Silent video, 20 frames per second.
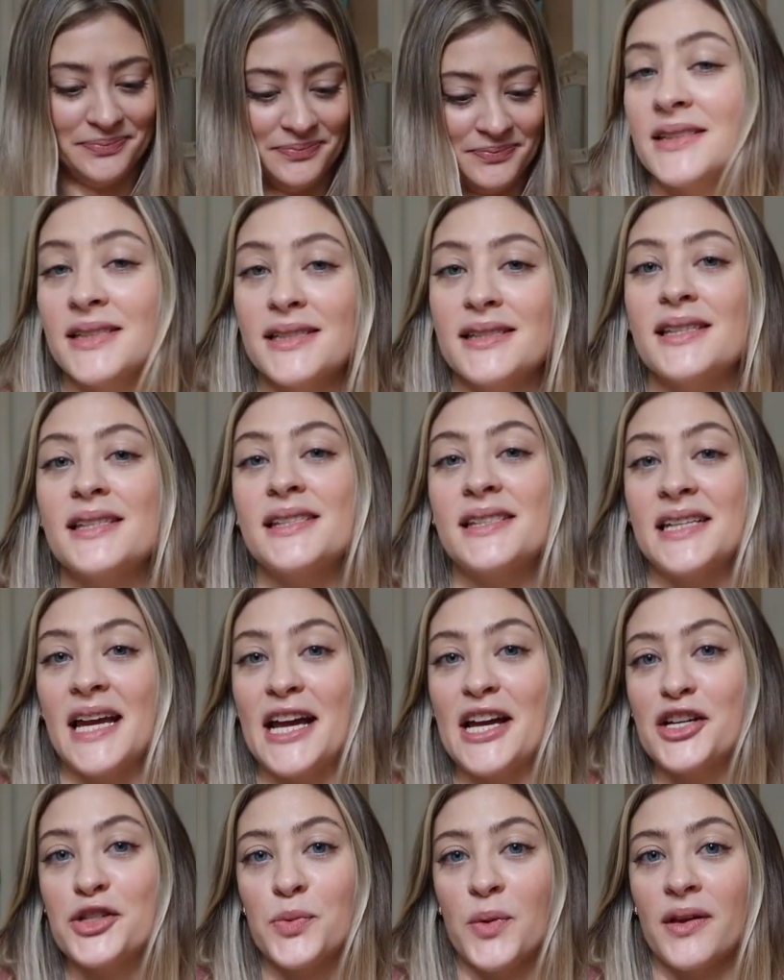This is the
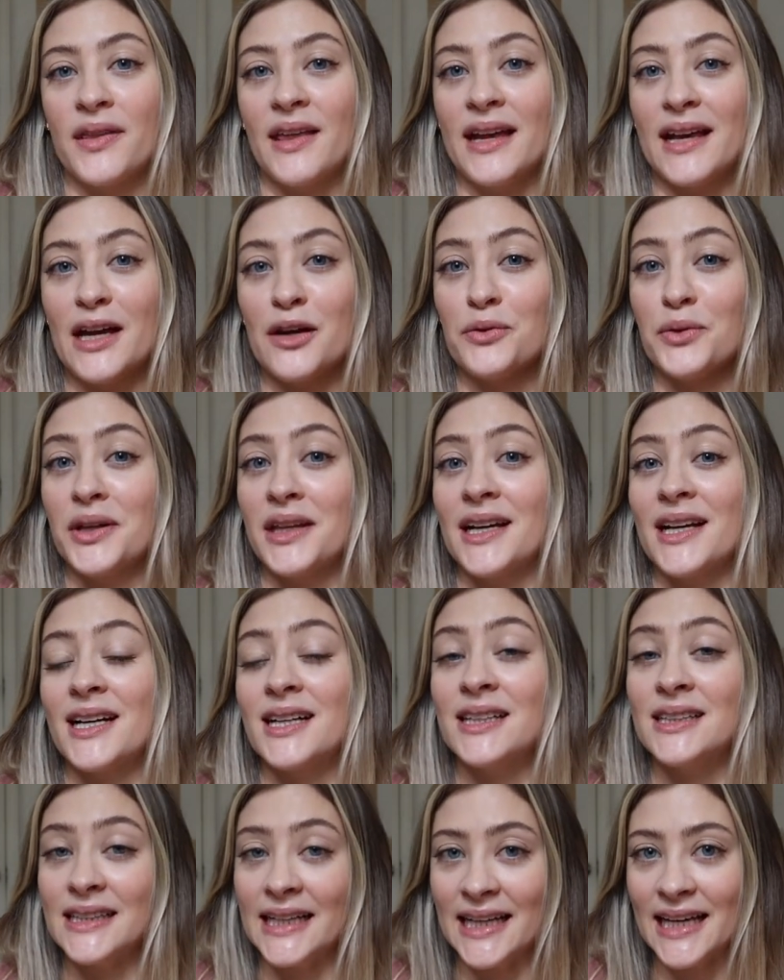stage where they get really
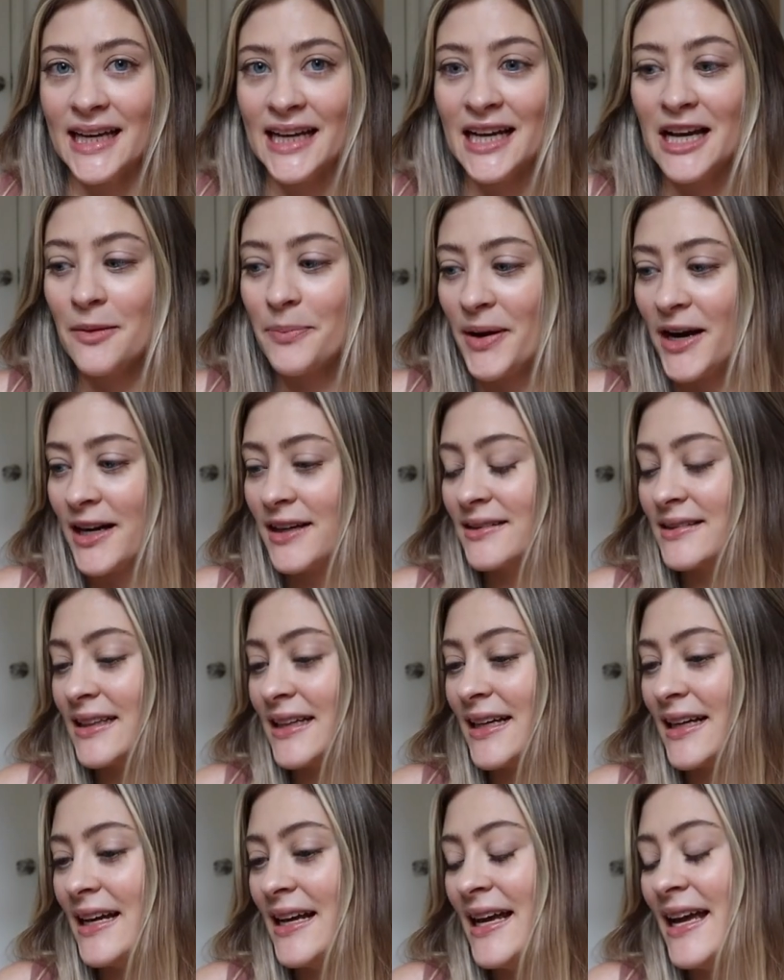clingy
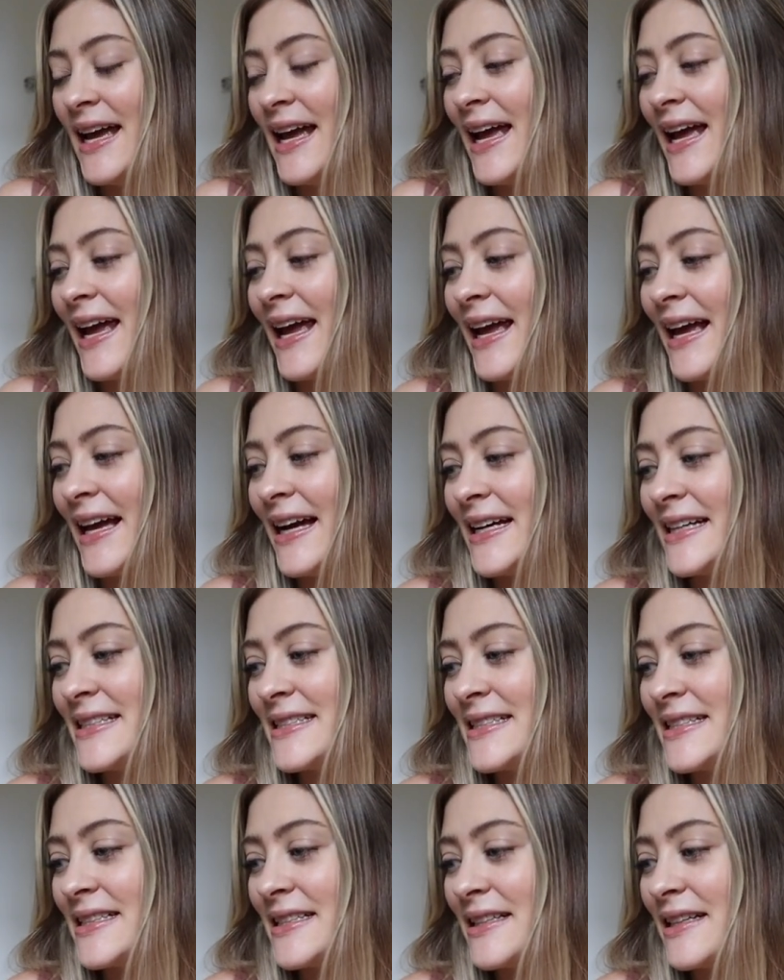apparently
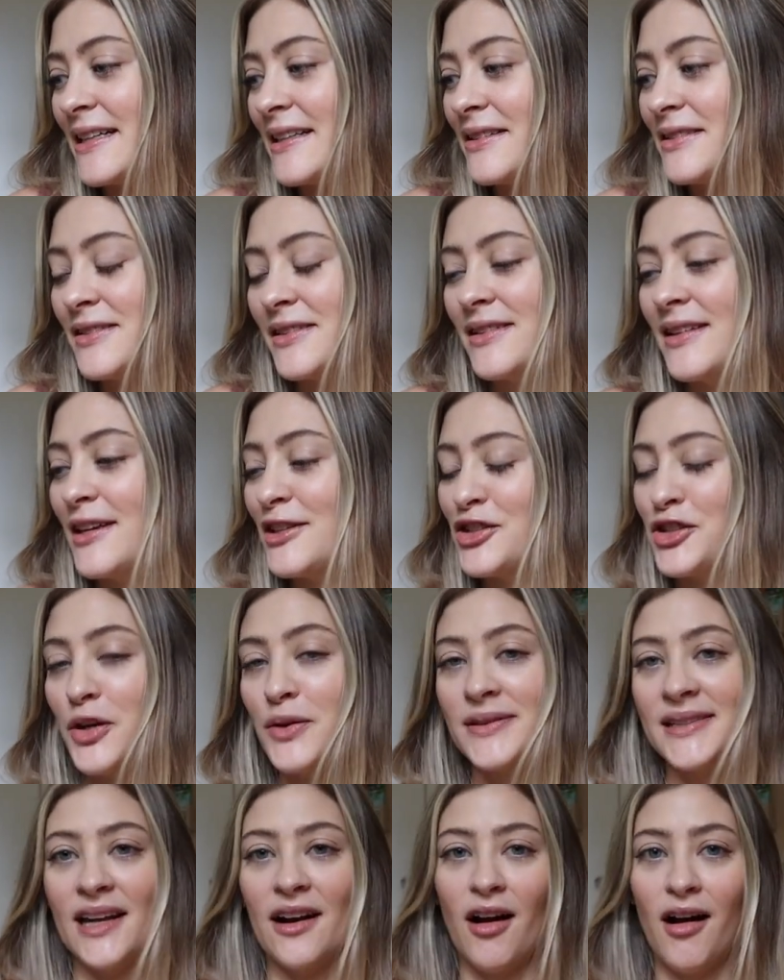and it, it
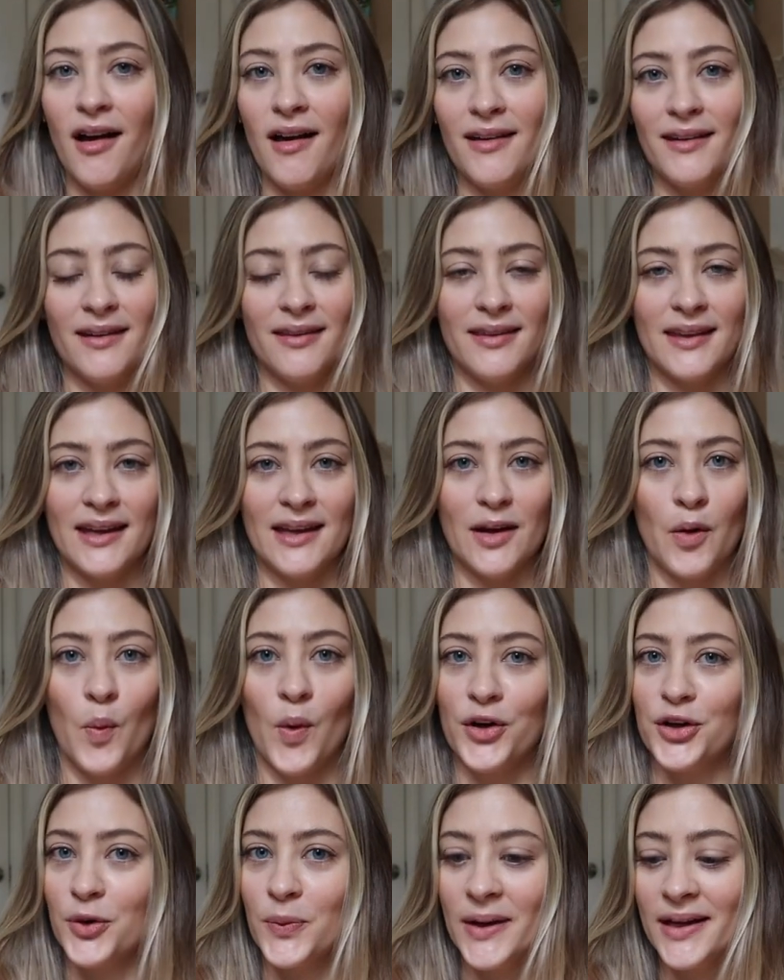shows that on the
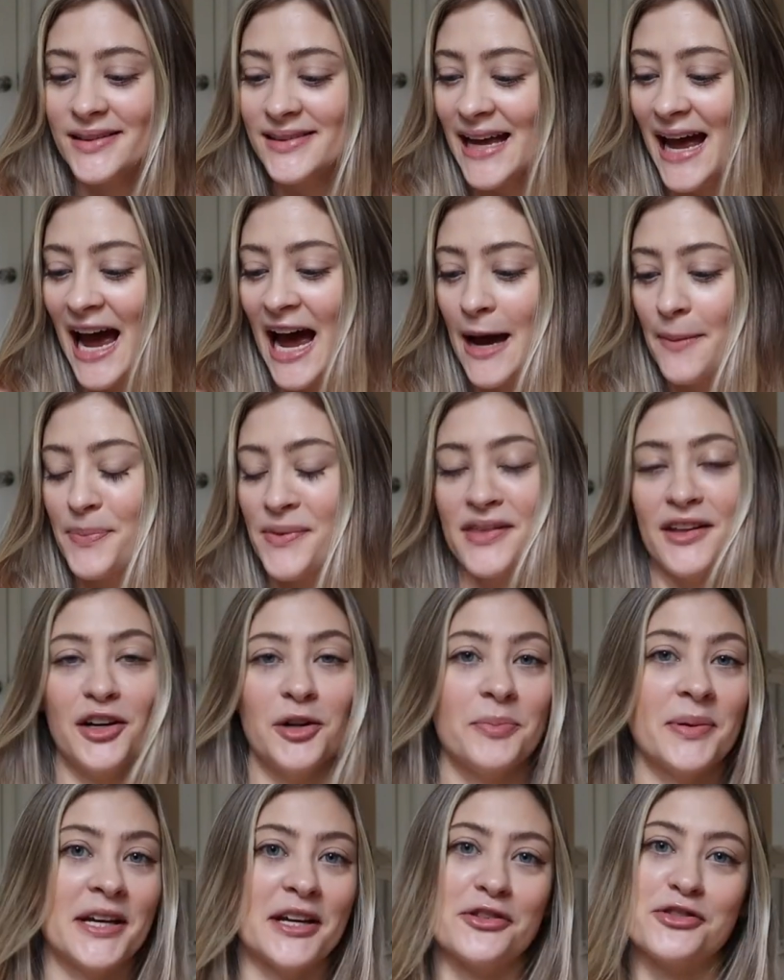Wonder Weeks app. And then
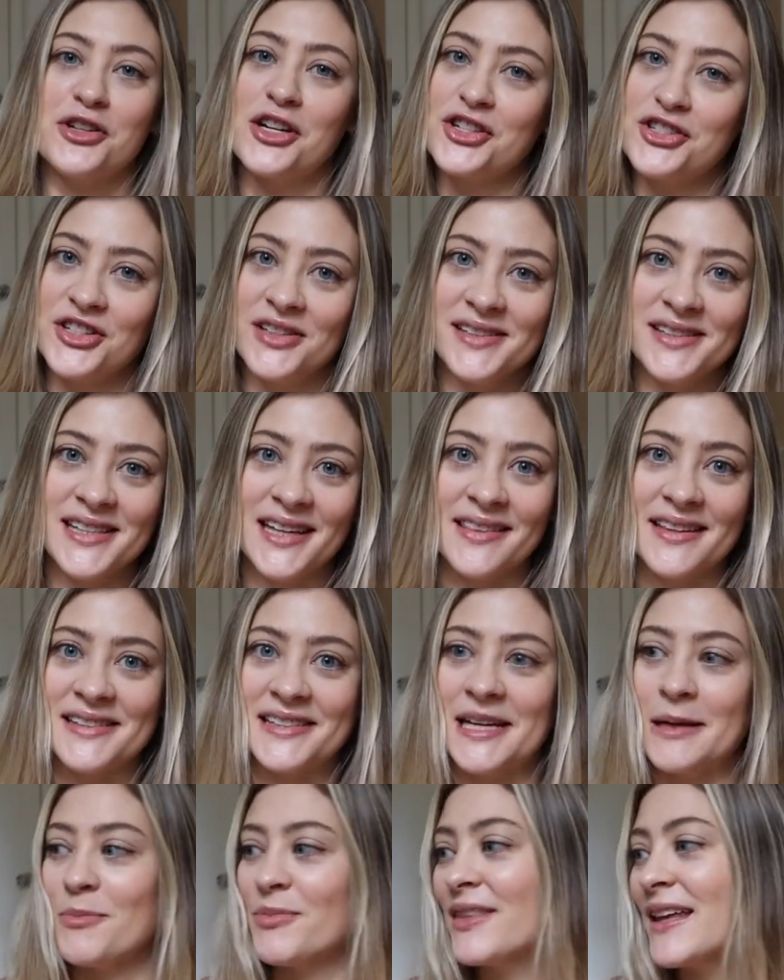our pediatrician said the
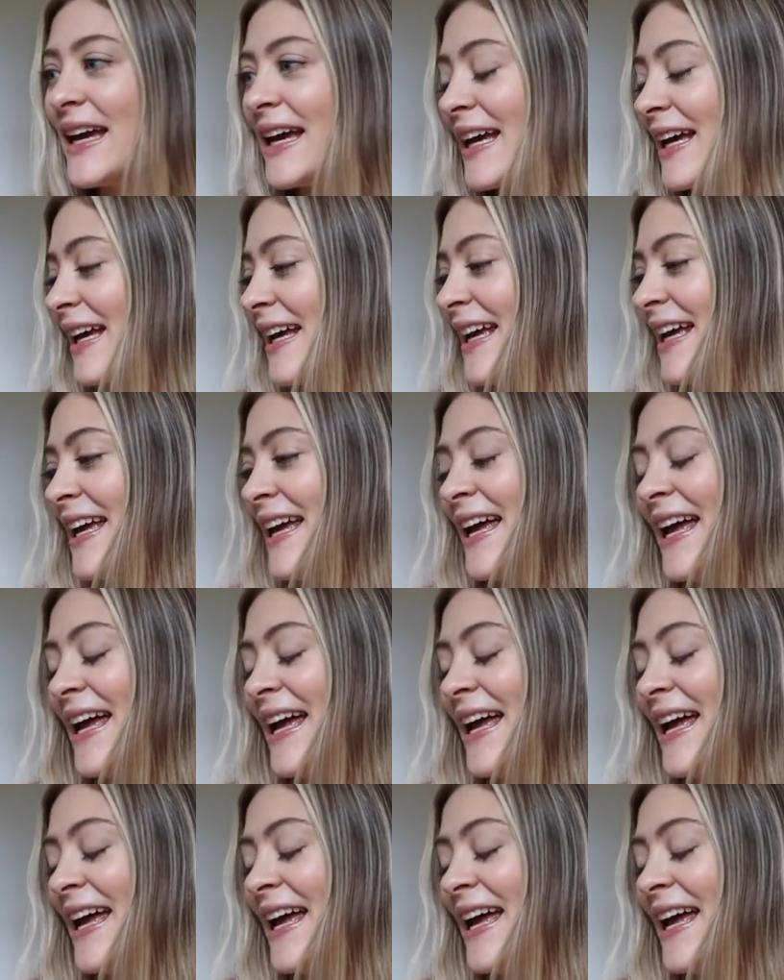same thing.